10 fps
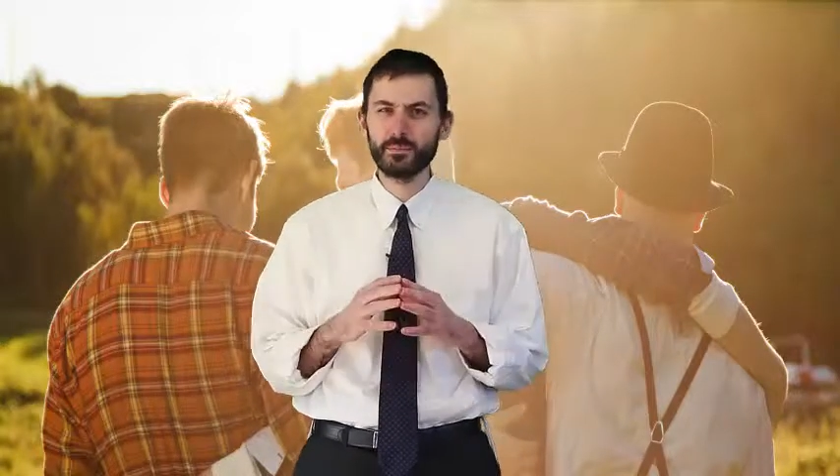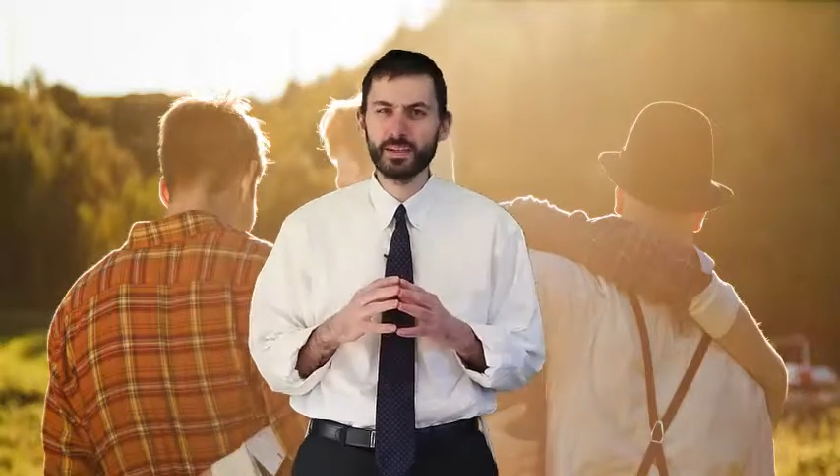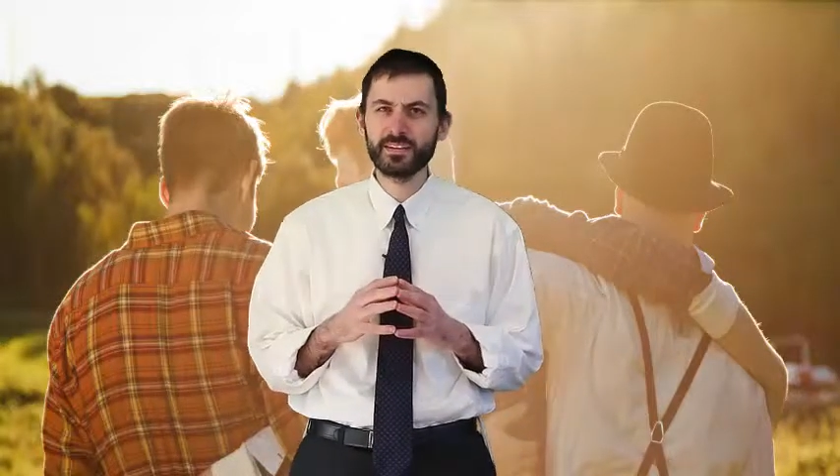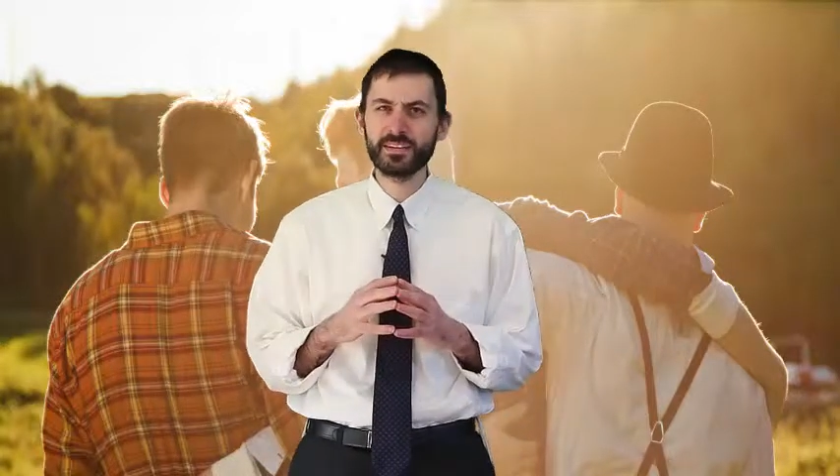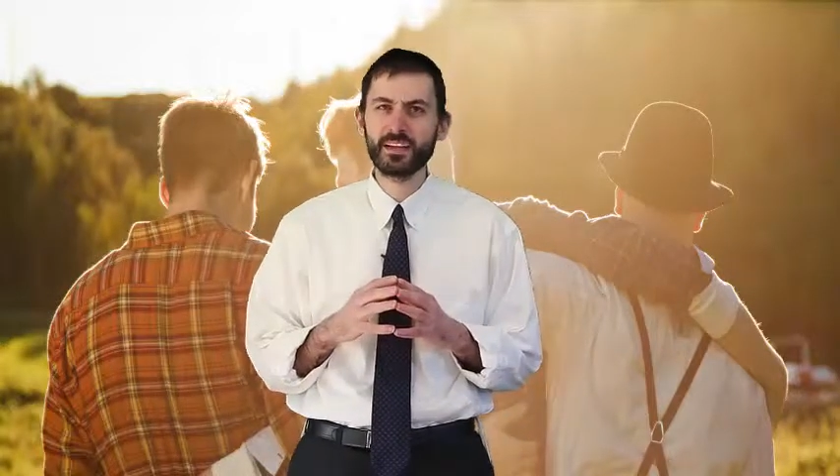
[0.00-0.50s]
me
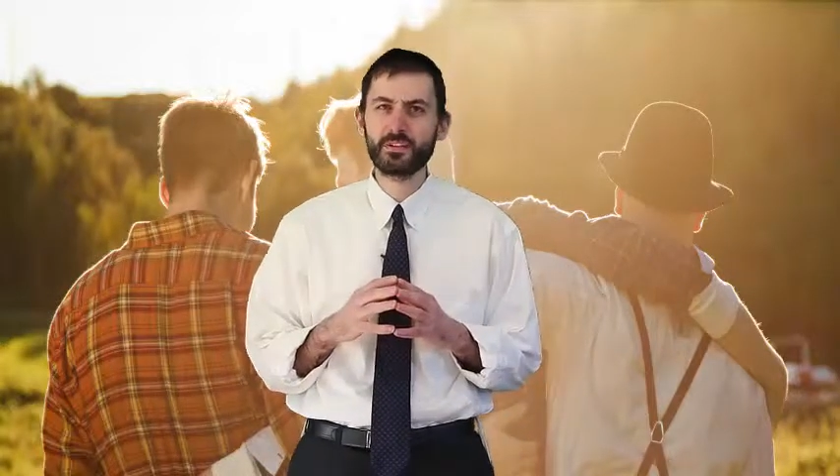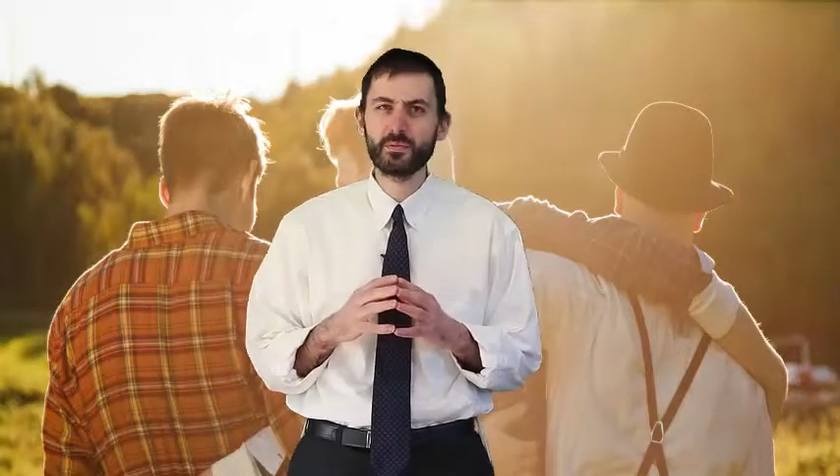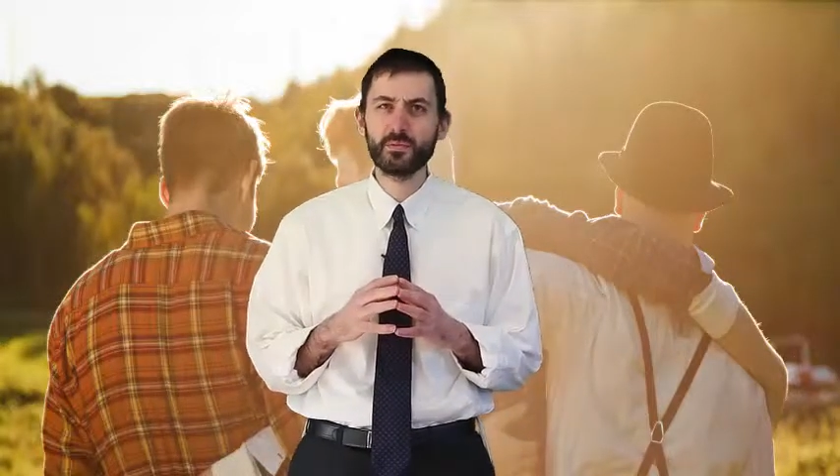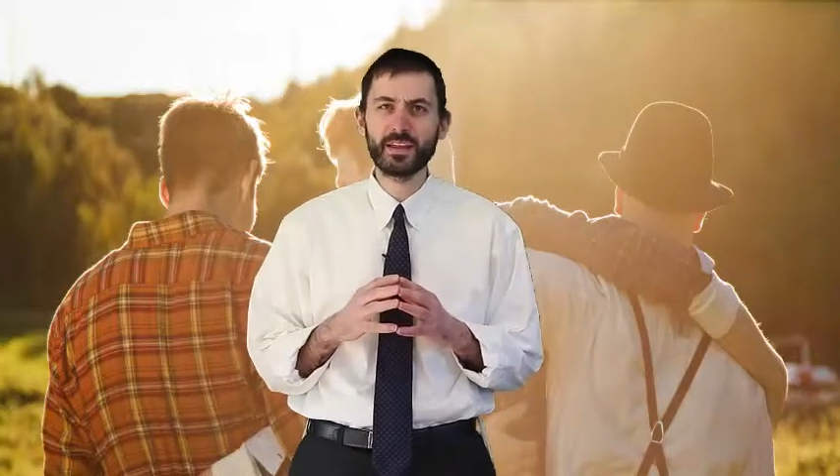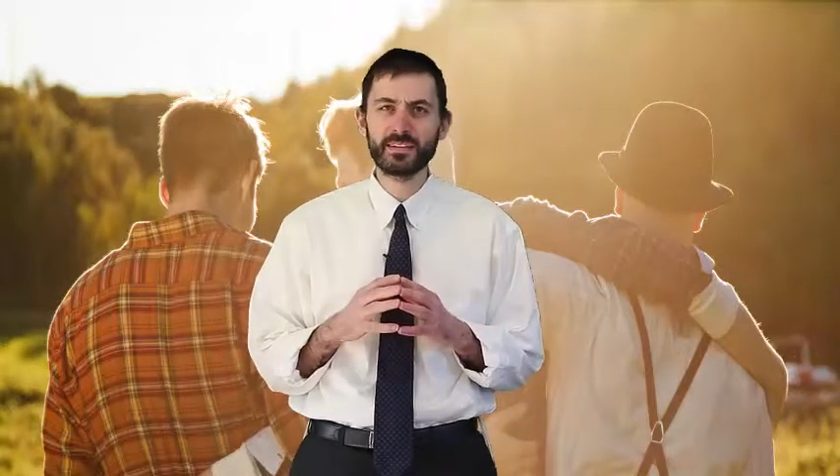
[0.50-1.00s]
to get
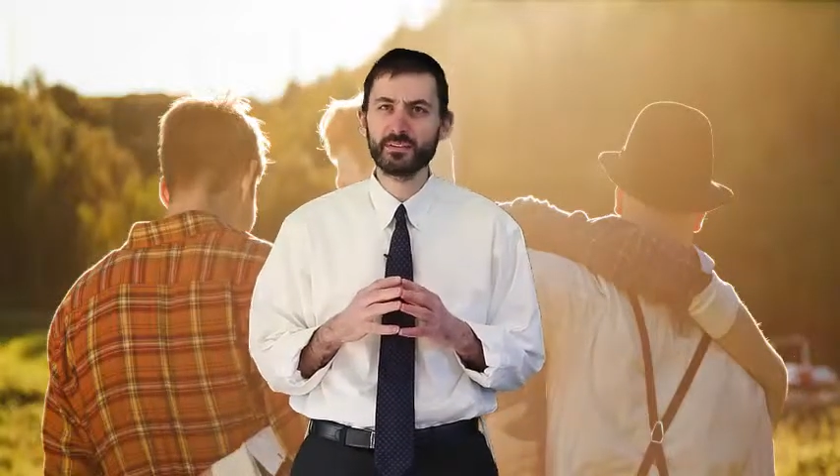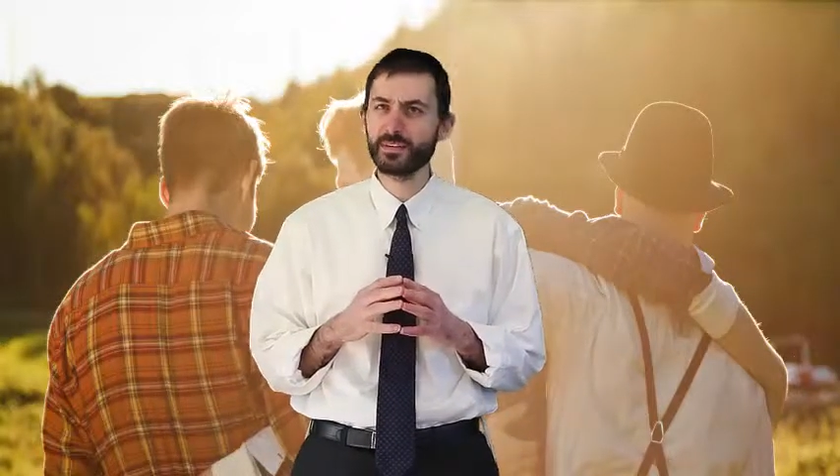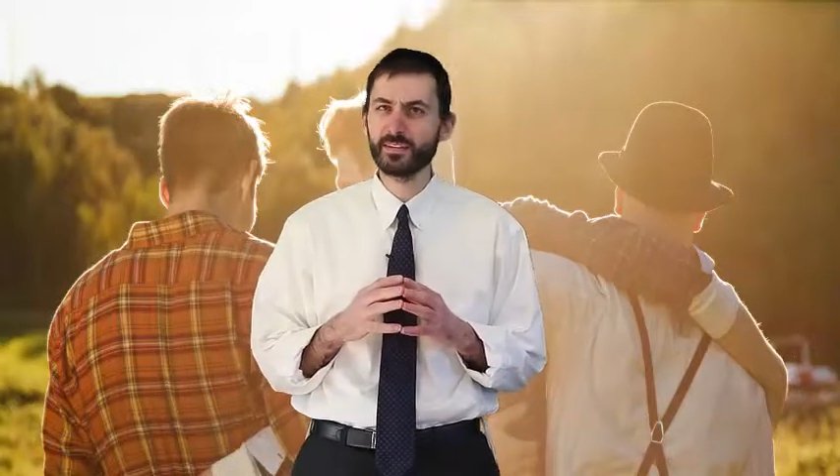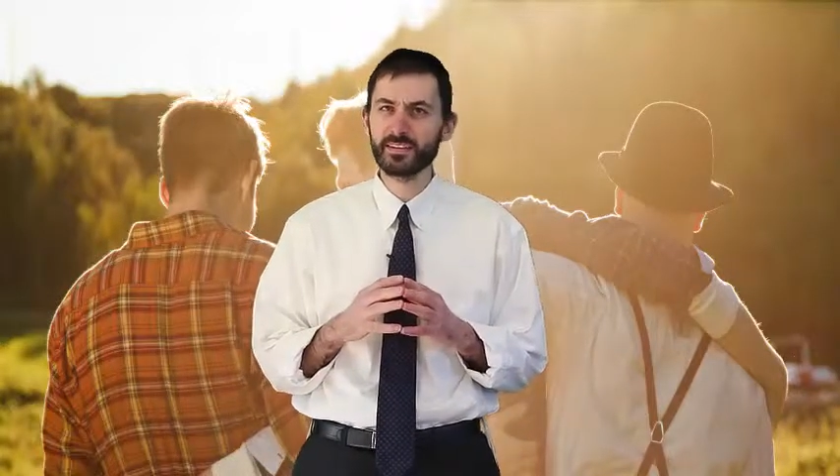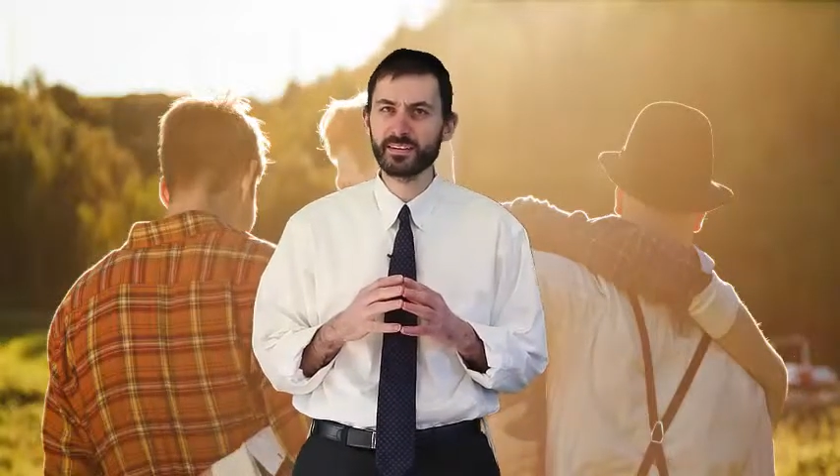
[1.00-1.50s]
through that
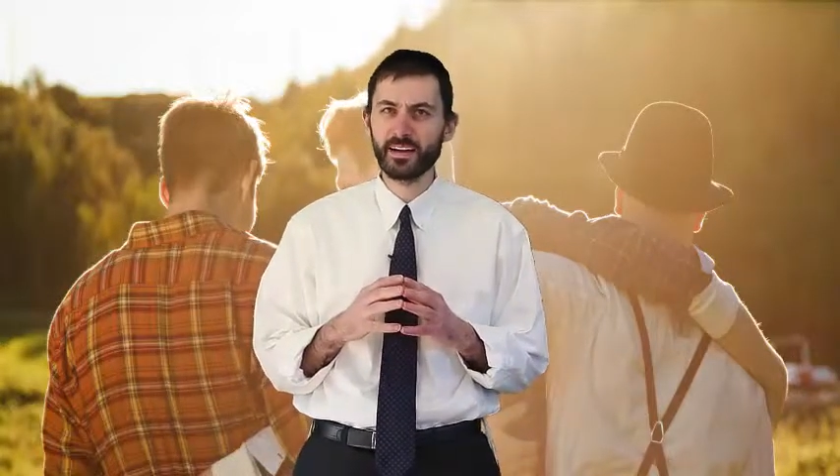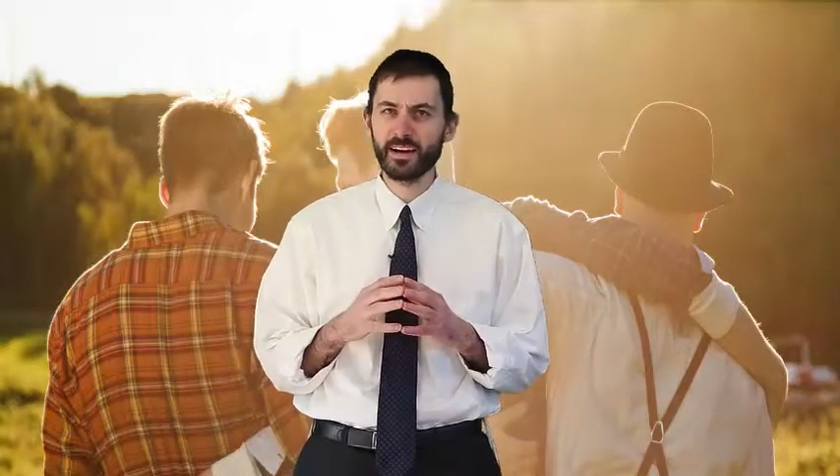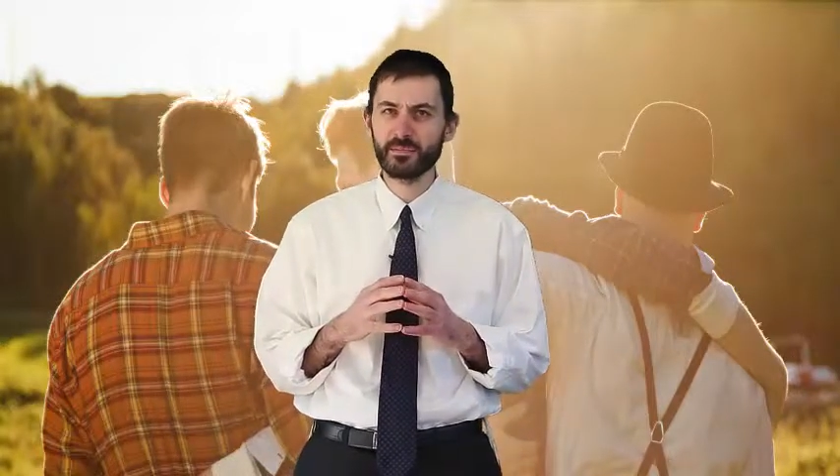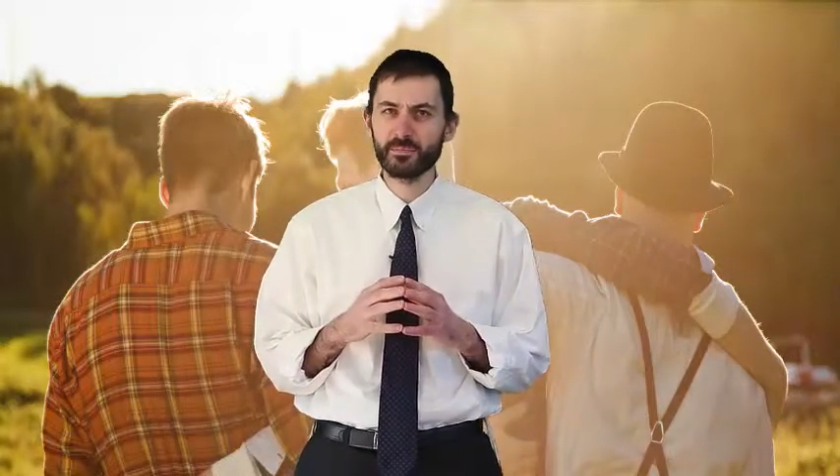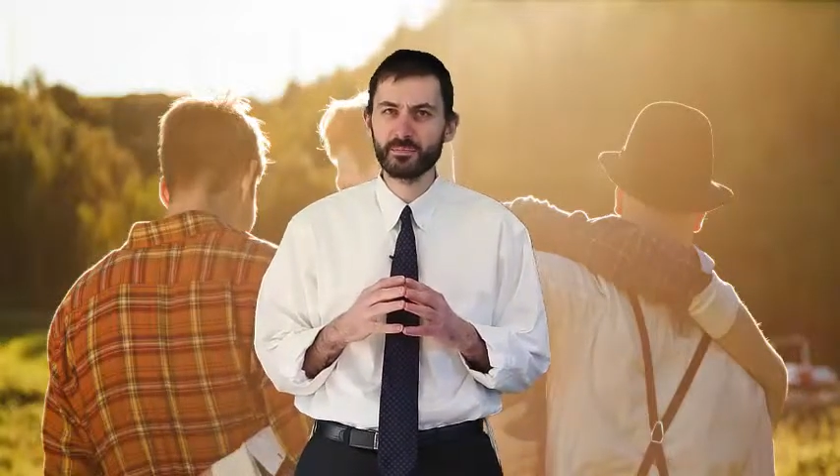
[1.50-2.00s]
difficult time.